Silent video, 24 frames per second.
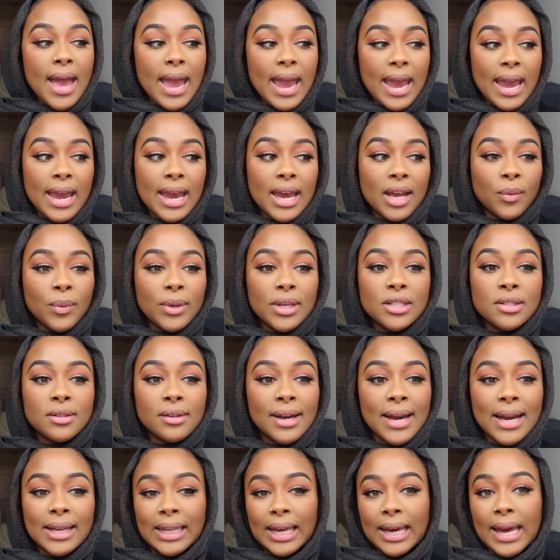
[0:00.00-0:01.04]
and we still
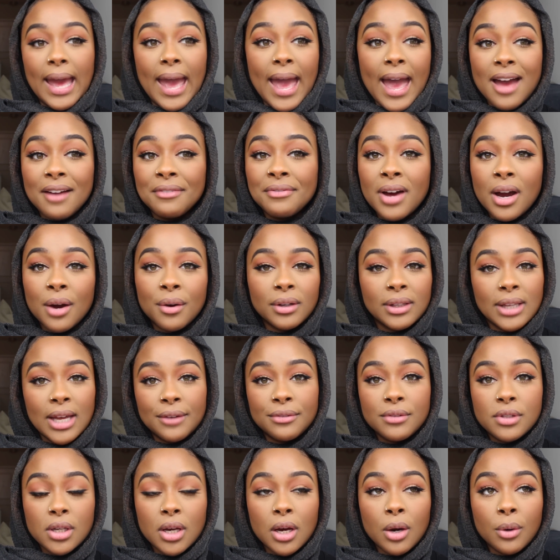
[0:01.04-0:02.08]
had like a half hour
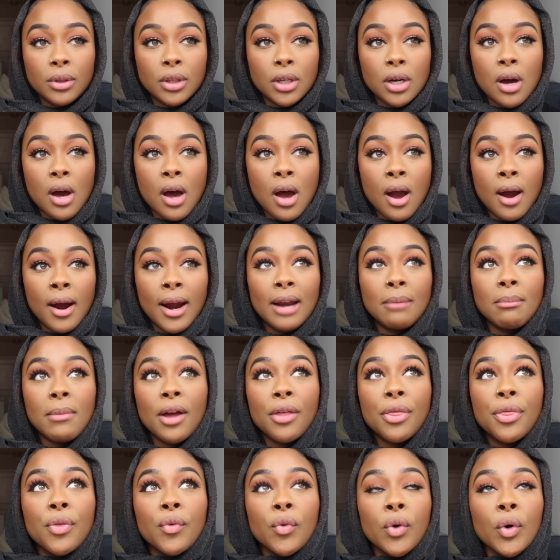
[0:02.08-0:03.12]
left to go in the car, and my
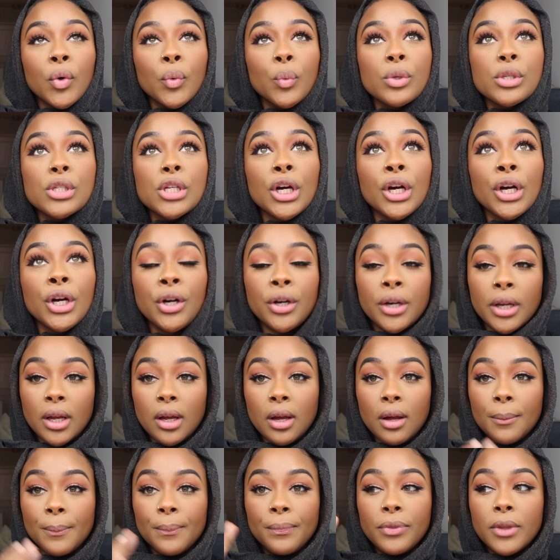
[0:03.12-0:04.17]
throat was
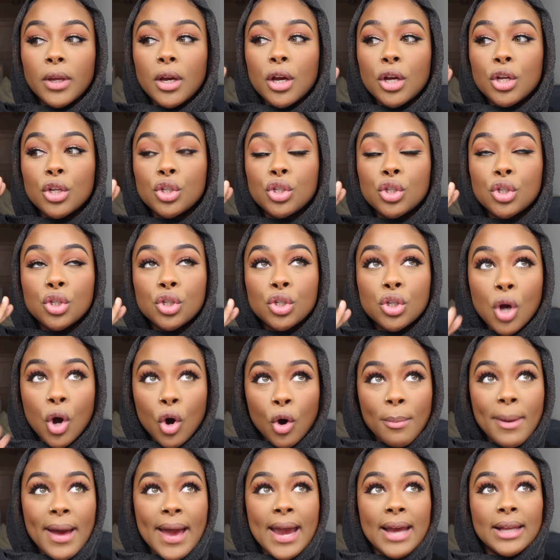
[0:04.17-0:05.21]
hurting
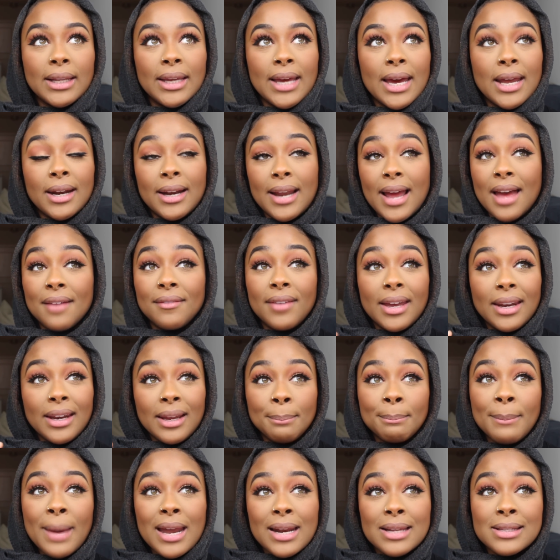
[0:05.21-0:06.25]
so badly. I didn't have any
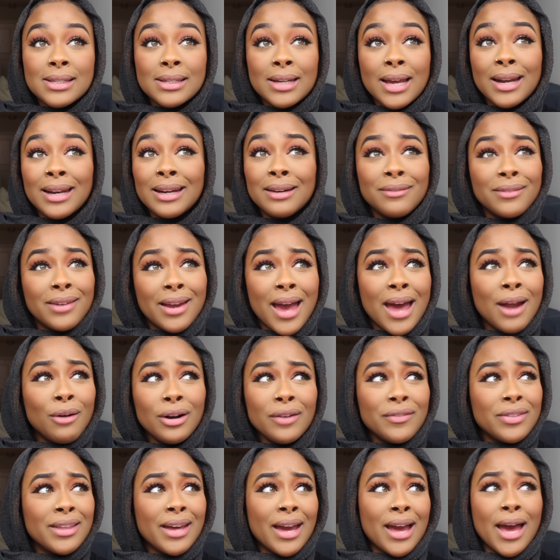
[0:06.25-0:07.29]
medicine. I don't
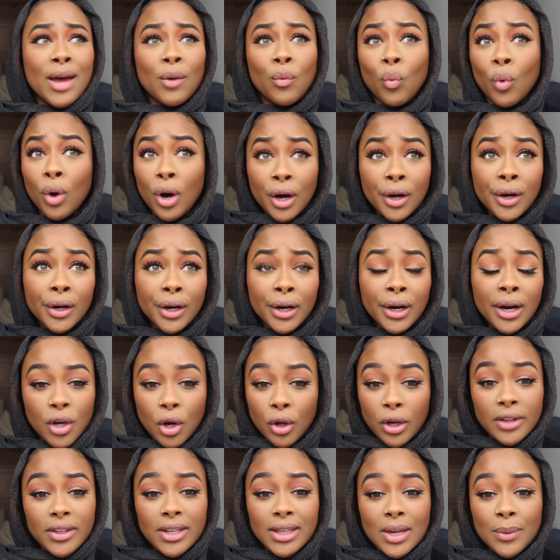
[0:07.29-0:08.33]
even think I had water. The
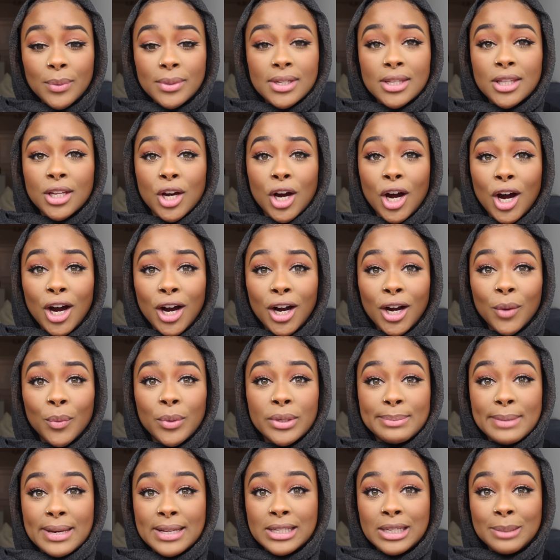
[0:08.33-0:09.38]
only thing that was in the car
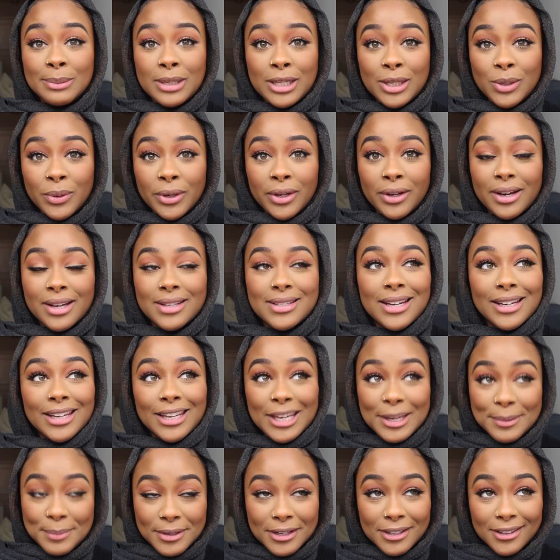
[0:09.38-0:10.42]
was my CBD oil, because I
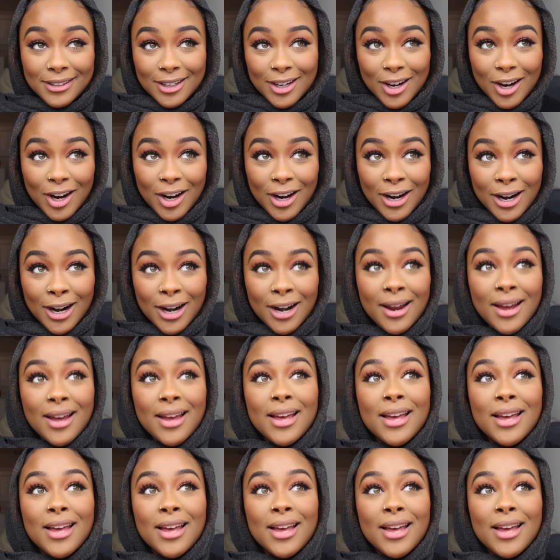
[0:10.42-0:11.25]
keep it in the car